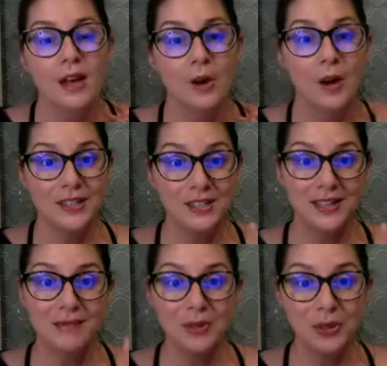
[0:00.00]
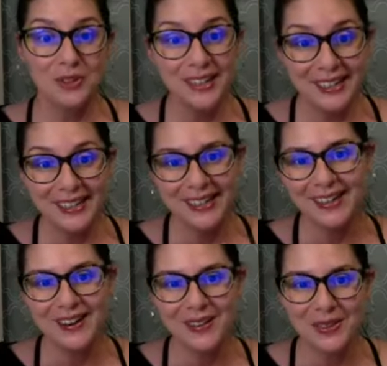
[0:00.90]
Question number 3
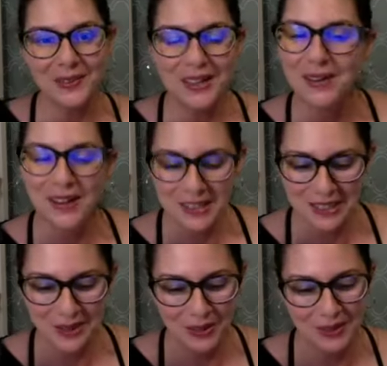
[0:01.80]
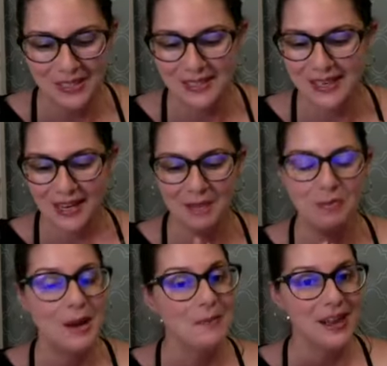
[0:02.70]
in our 3-question, 30-second
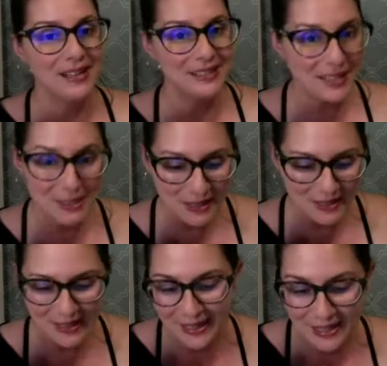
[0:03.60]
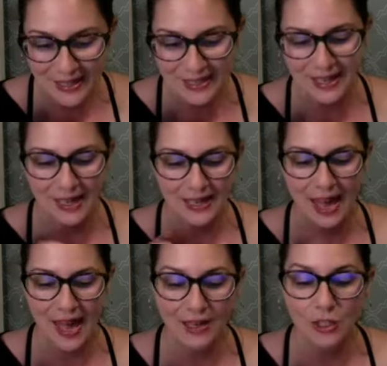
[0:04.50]
pipeline assessment is,
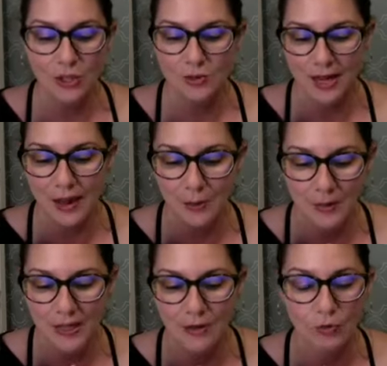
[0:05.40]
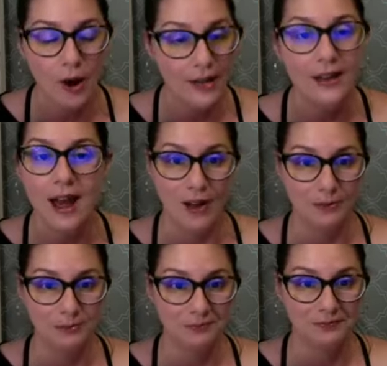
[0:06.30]
can you tell me right now
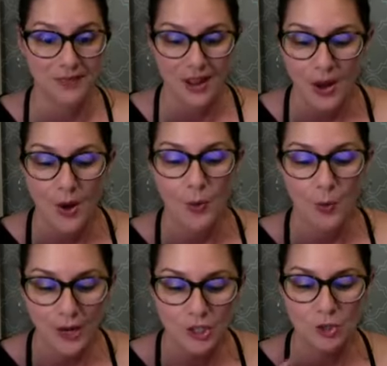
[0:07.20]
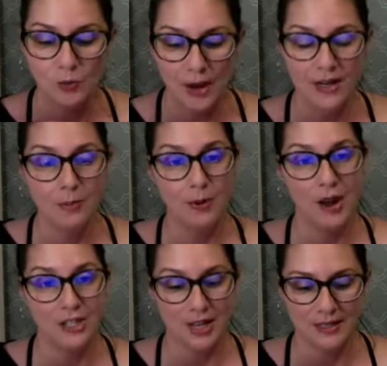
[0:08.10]
which writing
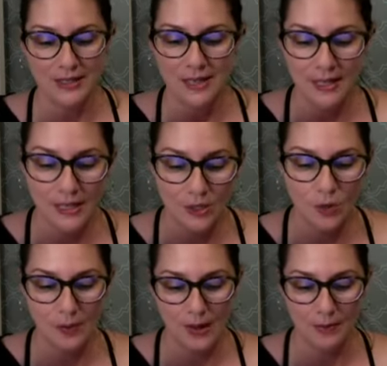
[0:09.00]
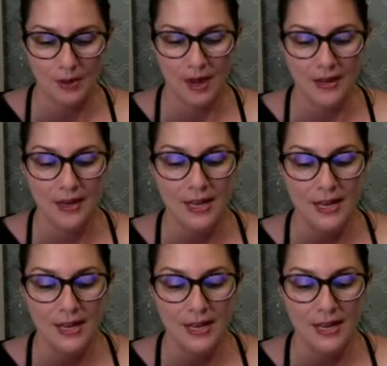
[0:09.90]
project in your pipeline